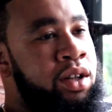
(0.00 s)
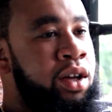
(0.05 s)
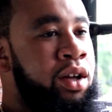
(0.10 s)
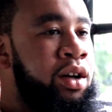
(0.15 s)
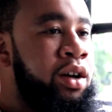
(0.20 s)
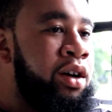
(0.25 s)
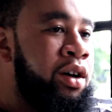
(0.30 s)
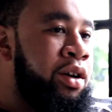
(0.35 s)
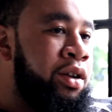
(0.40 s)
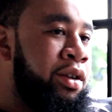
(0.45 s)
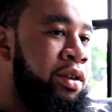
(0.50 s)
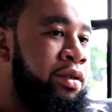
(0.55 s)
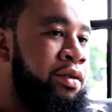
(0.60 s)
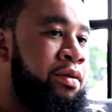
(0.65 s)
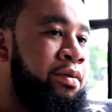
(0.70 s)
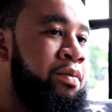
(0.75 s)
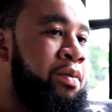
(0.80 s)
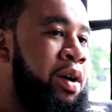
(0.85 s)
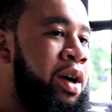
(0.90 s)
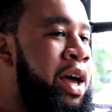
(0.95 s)
Uh,
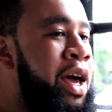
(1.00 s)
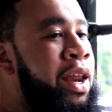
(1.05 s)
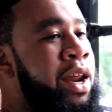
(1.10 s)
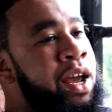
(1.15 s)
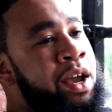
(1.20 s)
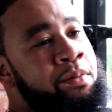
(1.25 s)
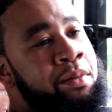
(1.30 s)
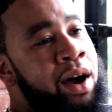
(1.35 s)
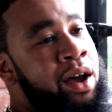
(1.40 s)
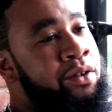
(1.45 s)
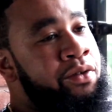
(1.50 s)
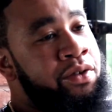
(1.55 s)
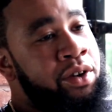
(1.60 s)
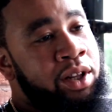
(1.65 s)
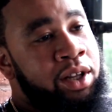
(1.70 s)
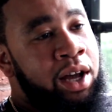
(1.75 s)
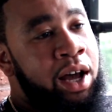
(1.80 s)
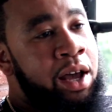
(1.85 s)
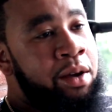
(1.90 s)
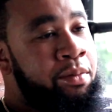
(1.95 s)
I had everybody in
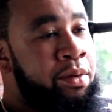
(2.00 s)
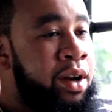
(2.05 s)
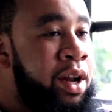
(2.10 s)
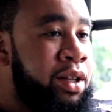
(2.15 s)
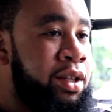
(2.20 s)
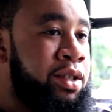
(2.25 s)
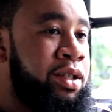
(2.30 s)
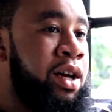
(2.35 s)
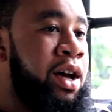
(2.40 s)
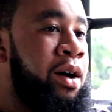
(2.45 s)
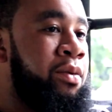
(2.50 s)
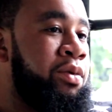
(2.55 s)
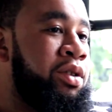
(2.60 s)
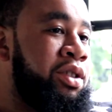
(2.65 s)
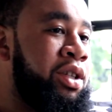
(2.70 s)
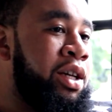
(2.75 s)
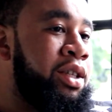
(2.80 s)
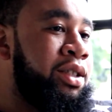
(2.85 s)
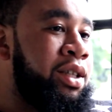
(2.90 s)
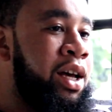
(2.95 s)
Philly hype, but at the time when
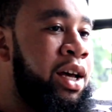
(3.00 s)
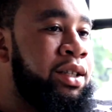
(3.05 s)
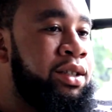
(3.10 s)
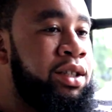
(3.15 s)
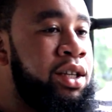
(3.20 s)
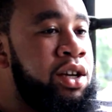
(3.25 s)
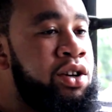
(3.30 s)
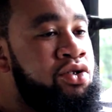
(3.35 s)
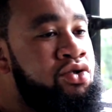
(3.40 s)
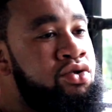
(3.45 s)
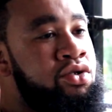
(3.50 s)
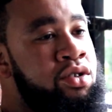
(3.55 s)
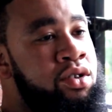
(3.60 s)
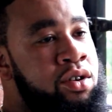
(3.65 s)
Jay signed Siegel,